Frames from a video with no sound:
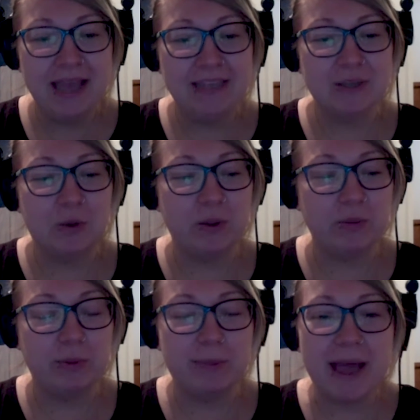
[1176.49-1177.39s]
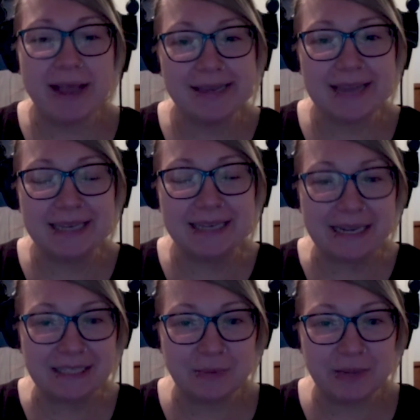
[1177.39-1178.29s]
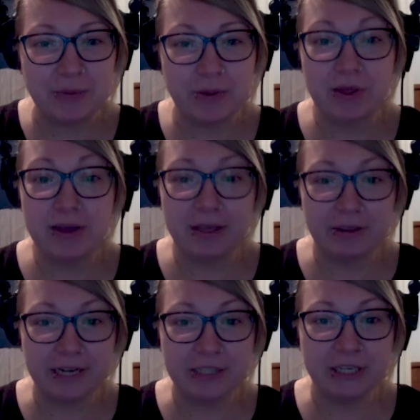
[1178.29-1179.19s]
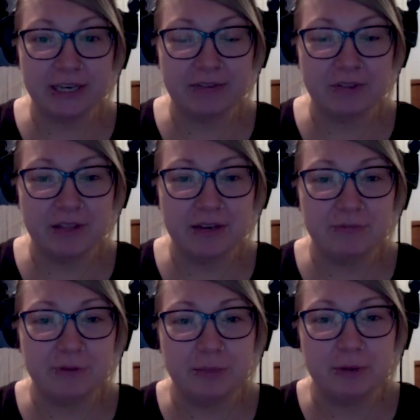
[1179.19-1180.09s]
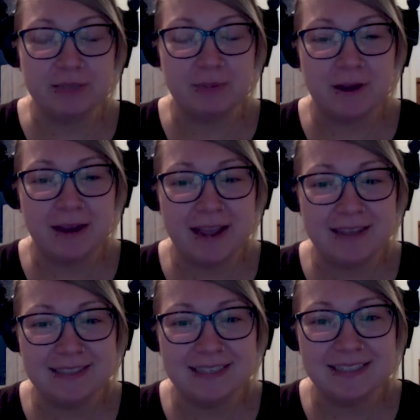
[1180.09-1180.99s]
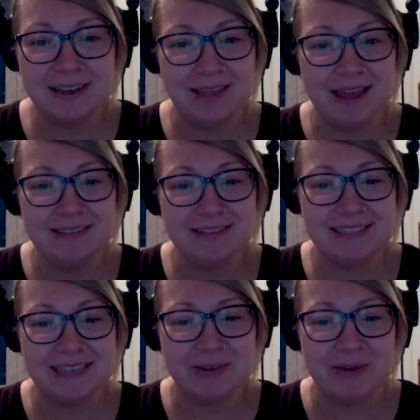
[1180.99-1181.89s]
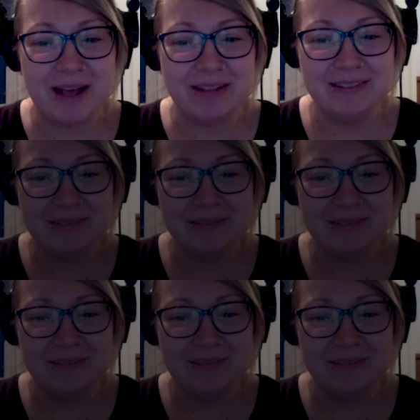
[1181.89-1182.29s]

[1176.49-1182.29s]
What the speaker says: So we will be back again next week with another edition of the London Free Press podcast. Until then, stay well.